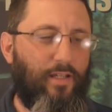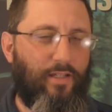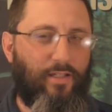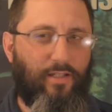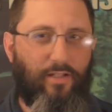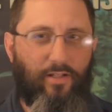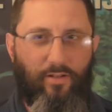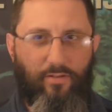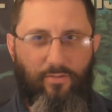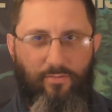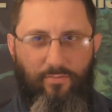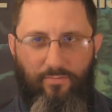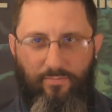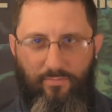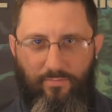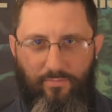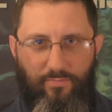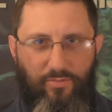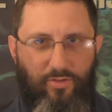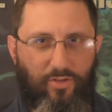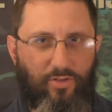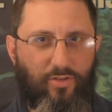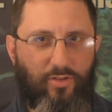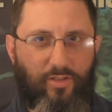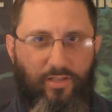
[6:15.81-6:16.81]
You know,
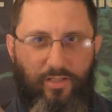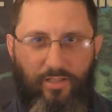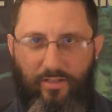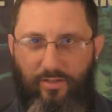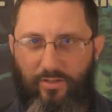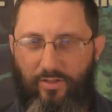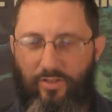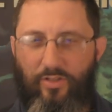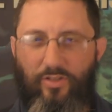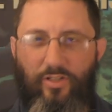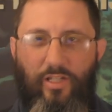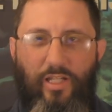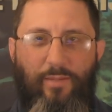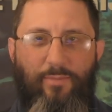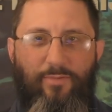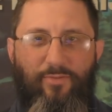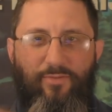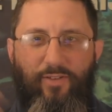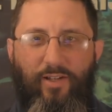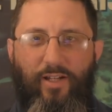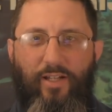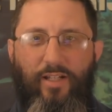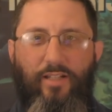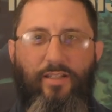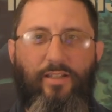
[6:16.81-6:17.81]
just just keep
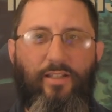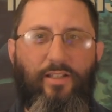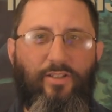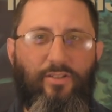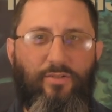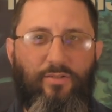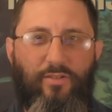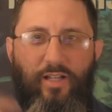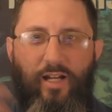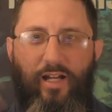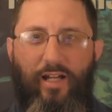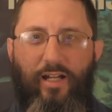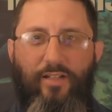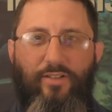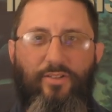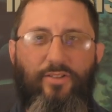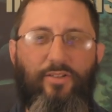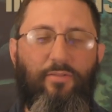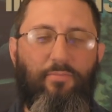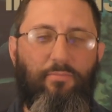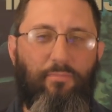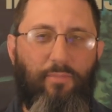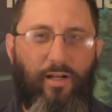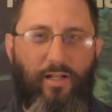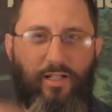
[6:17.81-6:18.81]
feeding these
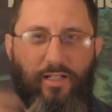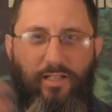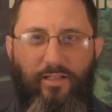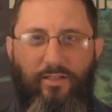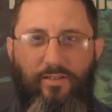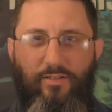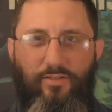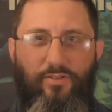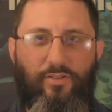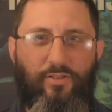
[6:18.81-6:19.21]
guys money.